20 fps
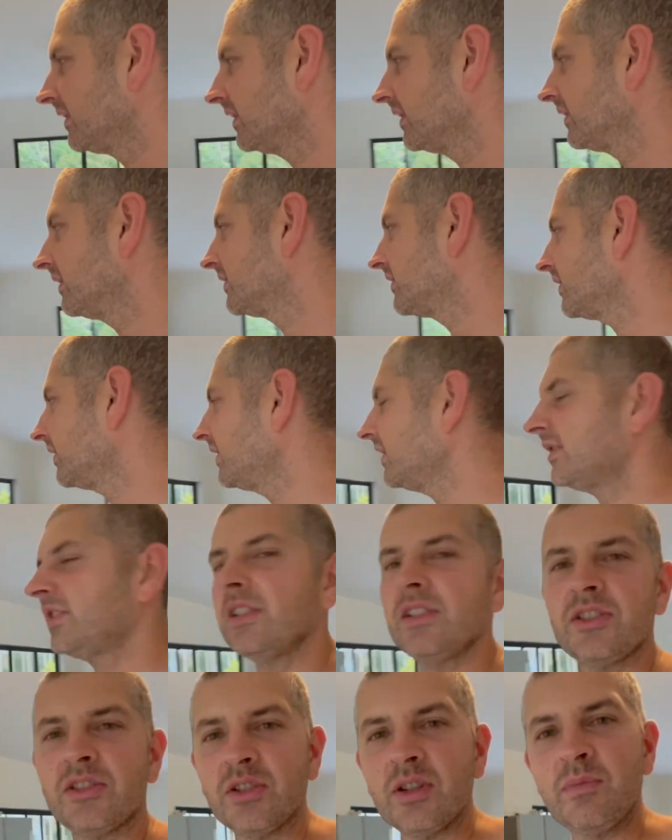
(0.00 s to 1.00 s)
so it's
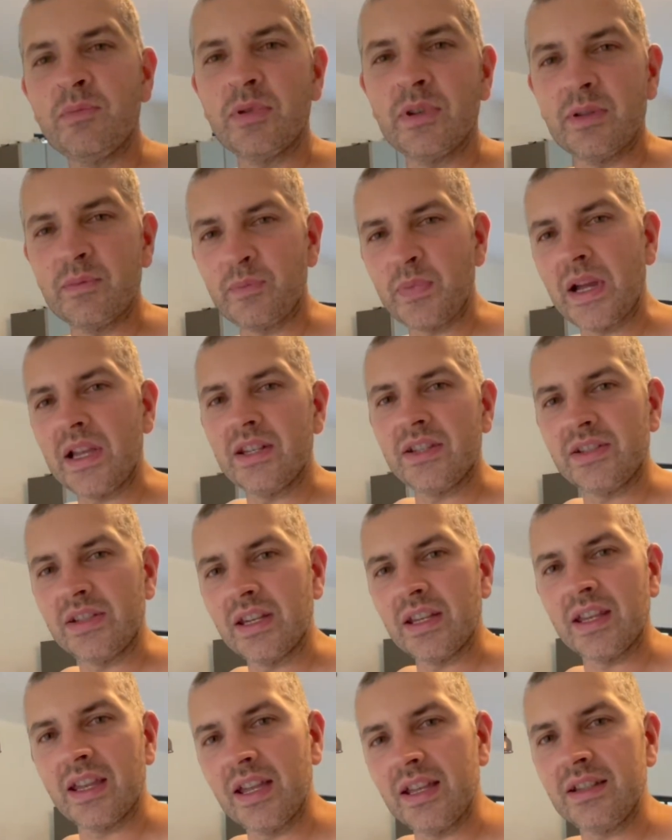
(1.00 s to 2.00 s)
a super
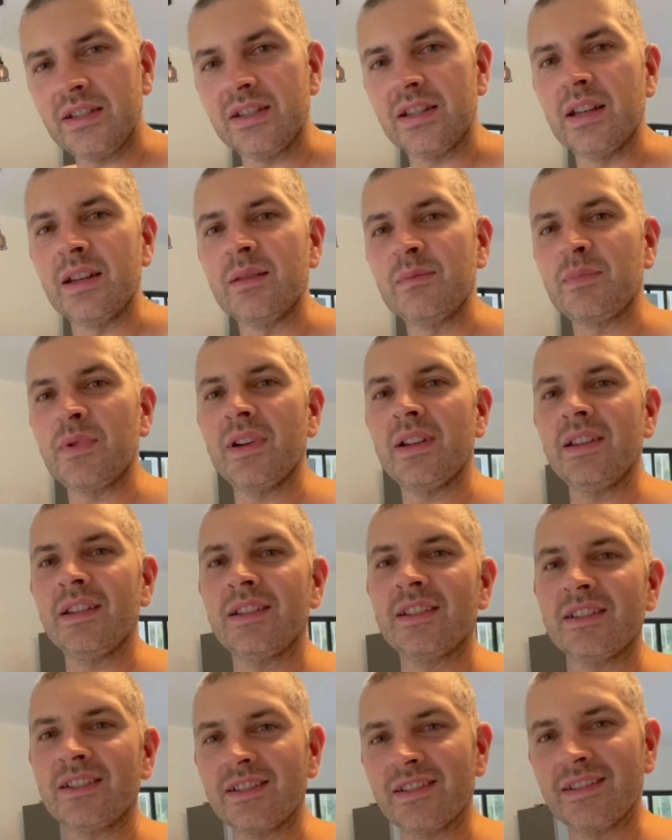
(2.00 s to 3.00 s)
basic kitchen, but
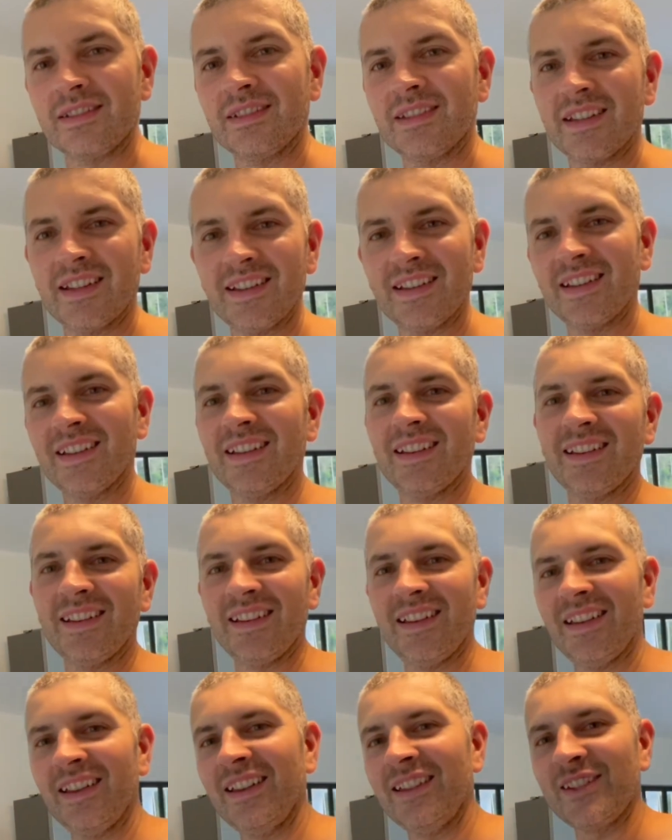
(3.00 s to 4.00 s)

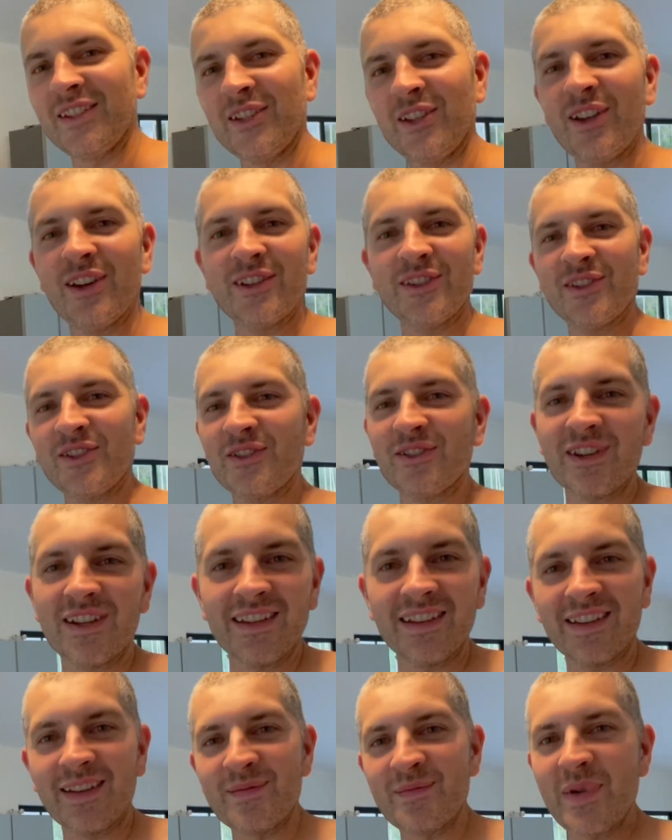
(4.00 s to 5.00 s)
it's
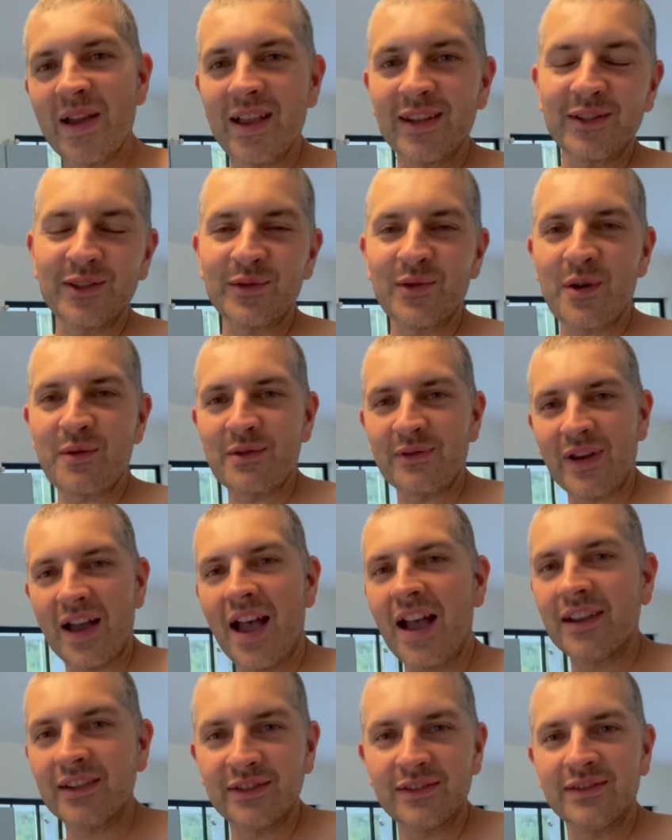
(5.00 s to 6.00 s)
luxury compared to what we've
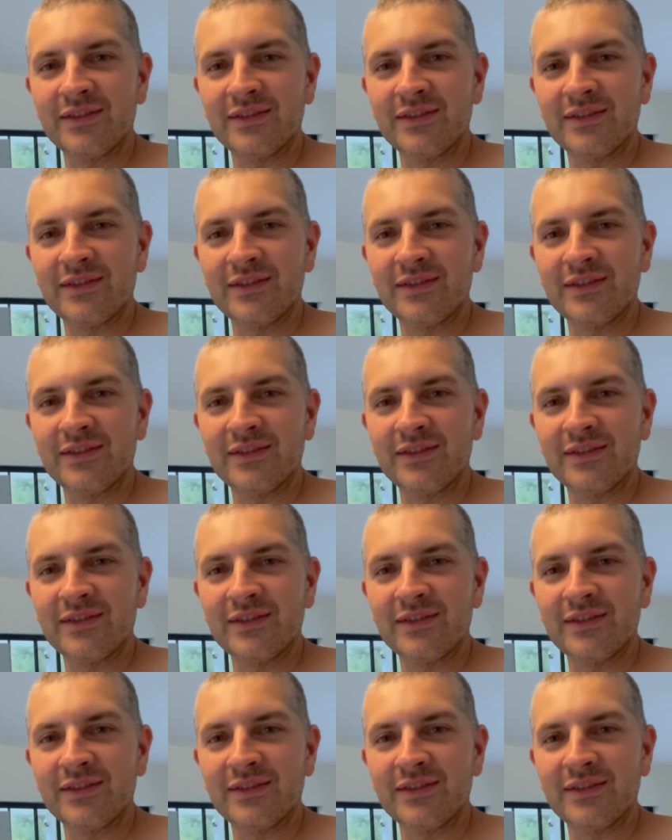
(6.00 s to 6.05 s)
had.